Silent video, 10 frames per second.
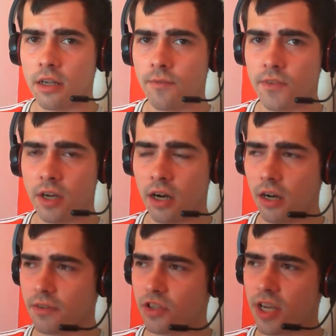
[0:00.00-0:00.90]
You know,
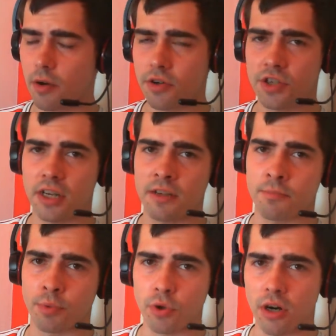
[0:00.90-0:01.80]
half the shower of shite you've
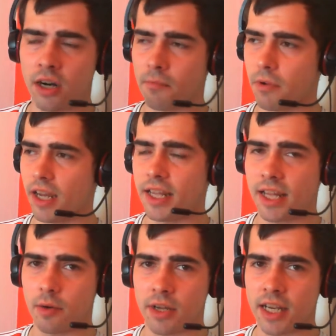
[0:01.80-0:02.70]
bought aren't playing
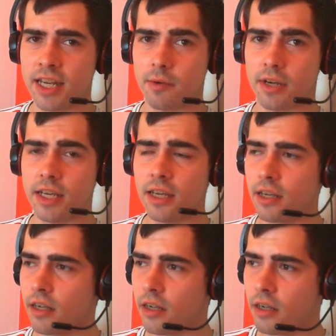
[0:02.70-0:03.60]
that well anyway.
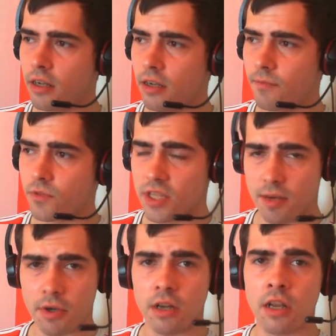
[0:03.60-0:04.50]
So there
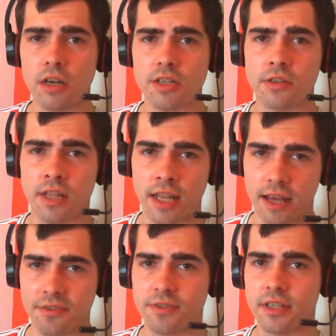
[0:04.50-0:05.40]
we go, Larsson on the
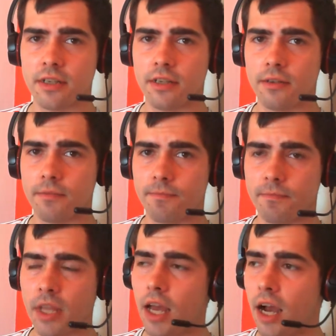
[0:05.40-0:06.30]
left.
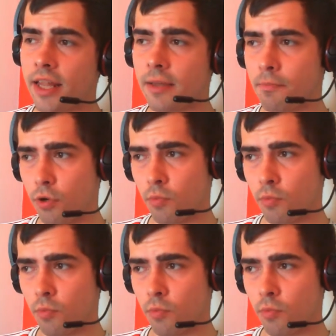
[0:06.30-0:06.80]
And then put